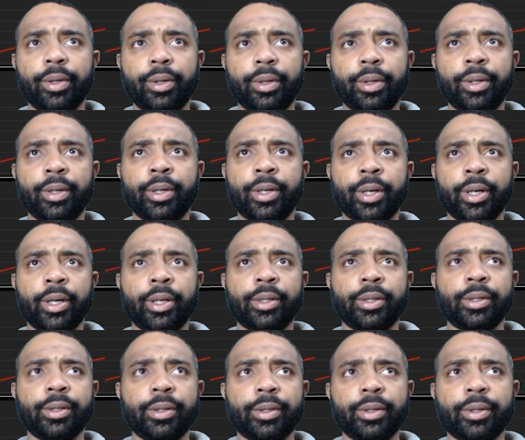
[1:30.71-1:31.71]
Again,
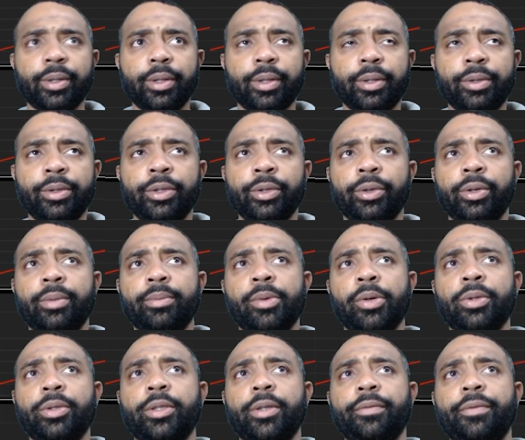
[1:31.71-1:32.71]
doing
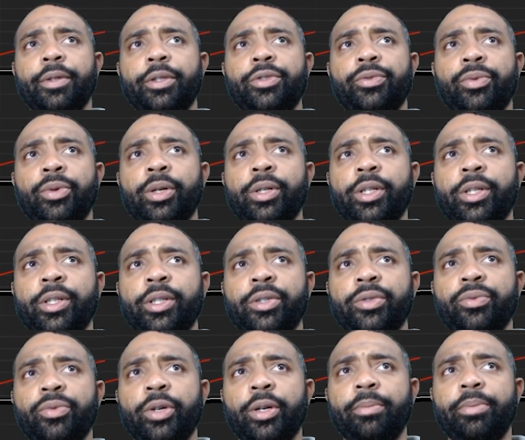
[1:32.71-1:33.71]
most of its running and
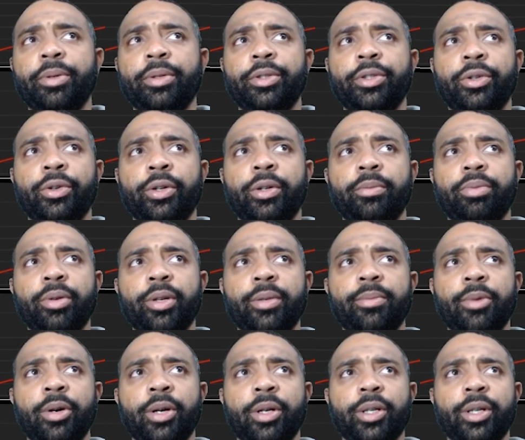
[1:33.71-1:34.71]
ripping during
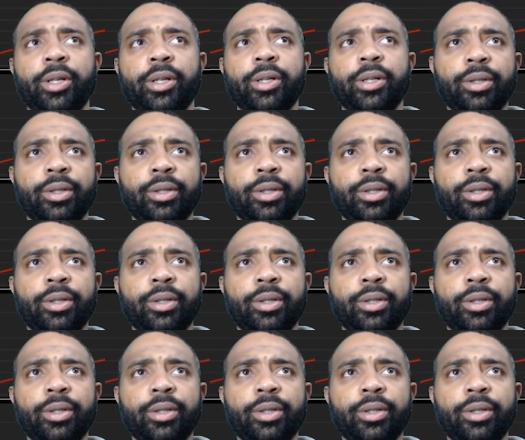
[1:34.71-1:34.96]
pre-market.